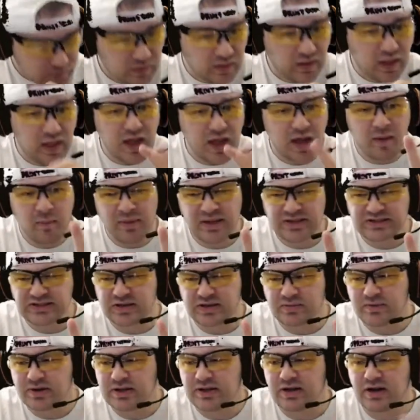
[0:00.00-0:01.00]
I messed
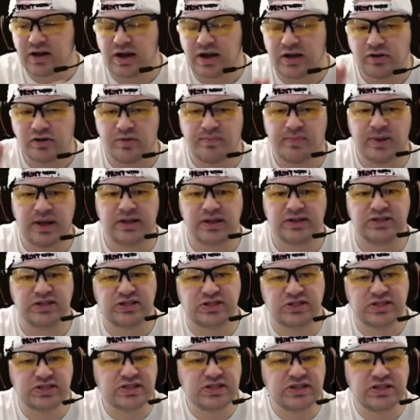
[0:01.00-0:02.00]
up right there. I do apologize.
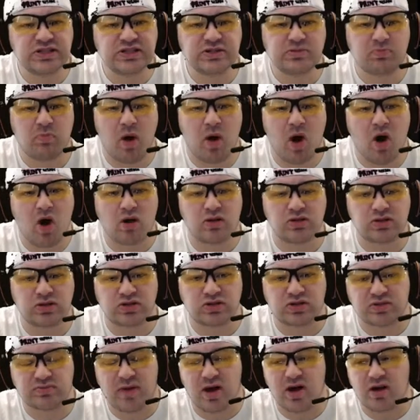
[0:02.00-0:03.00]
This is small, so
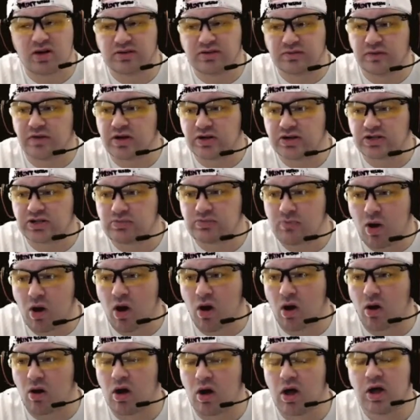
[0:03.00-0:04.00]
small is very
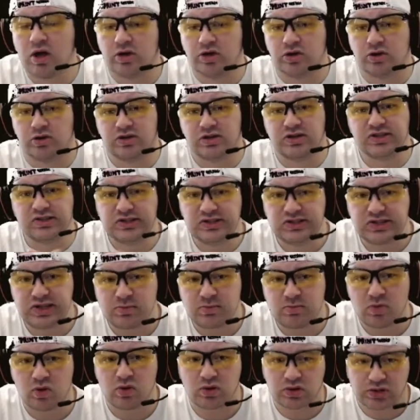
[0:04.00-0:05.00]
small. You can see
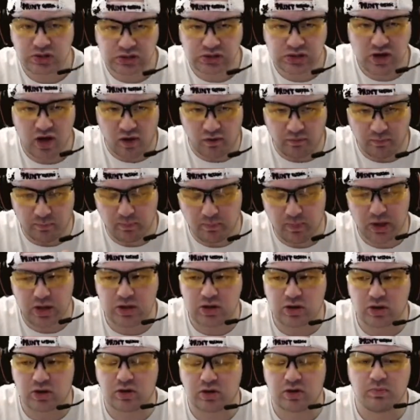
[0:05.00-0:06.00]
more stuff, but
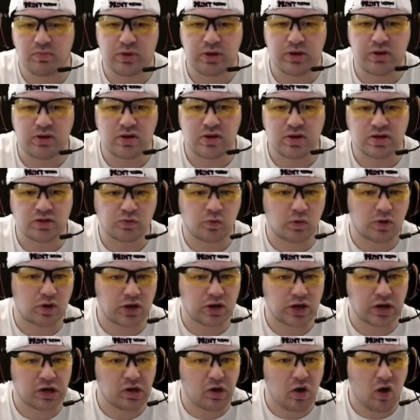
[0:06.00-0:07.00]
your computer is
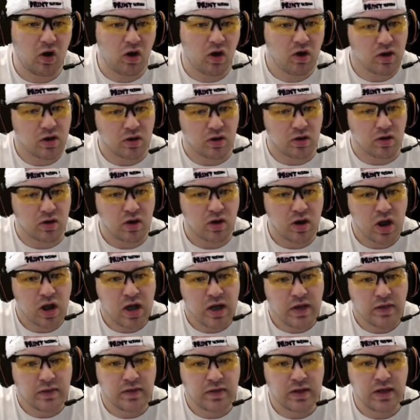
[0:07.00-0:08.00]
working harder.
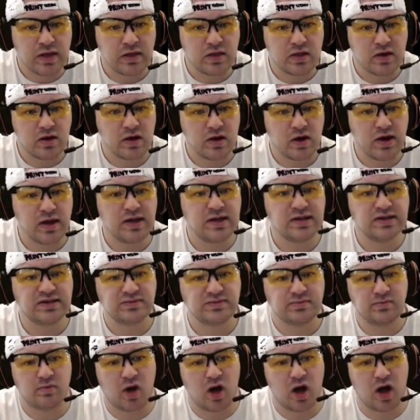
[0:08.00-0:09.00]
Then there
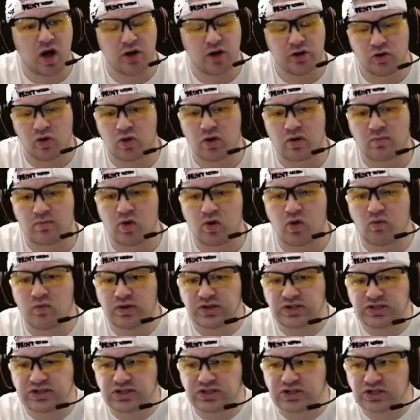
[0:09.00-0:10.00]
is normal,
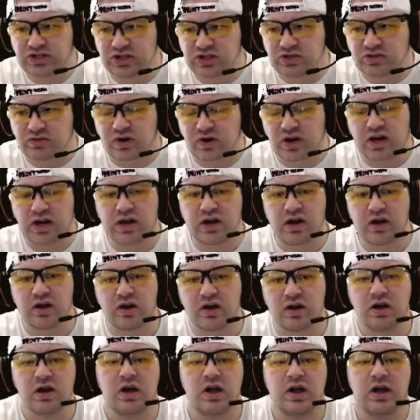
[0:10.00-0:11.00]
which is just right
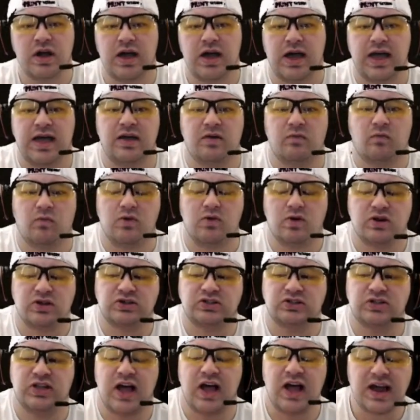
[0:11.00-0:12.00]
here. It
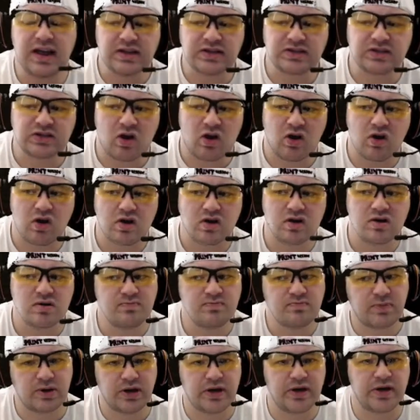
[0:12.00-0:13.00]
works not as
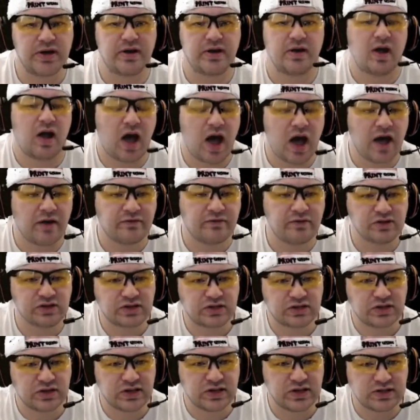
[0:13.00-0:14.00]
hard, but
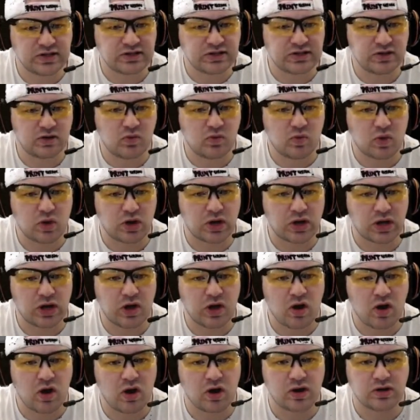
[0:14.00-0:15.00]
obviously it's still working
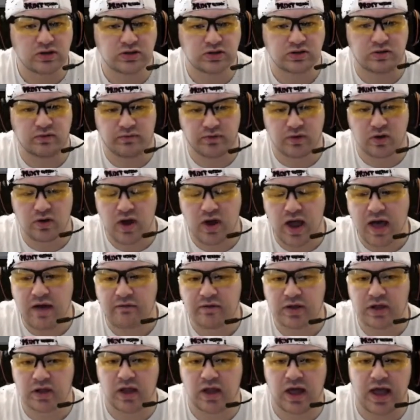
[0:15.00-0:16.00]
hard. So if you're
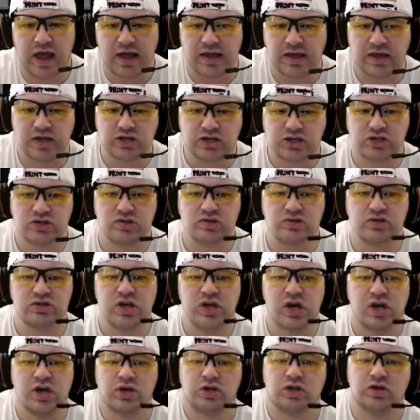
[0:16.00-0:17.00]
having lag issues,
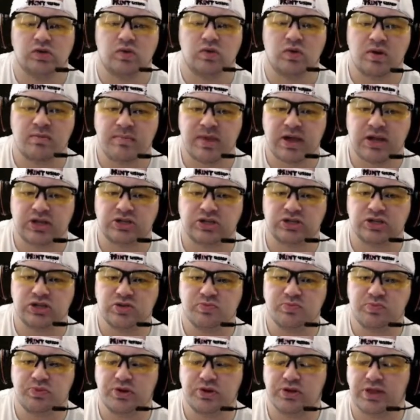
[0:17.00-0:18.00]
you want to make sure you
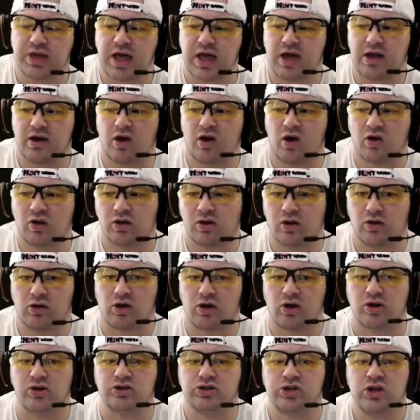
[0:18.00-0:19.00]
put that on
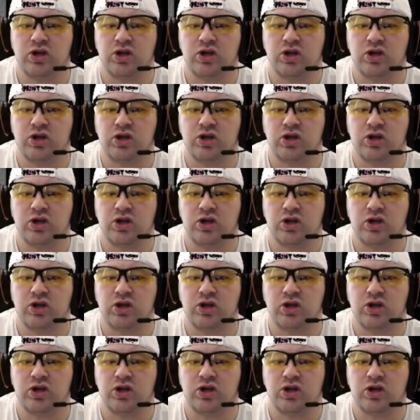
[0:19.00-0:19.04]
large.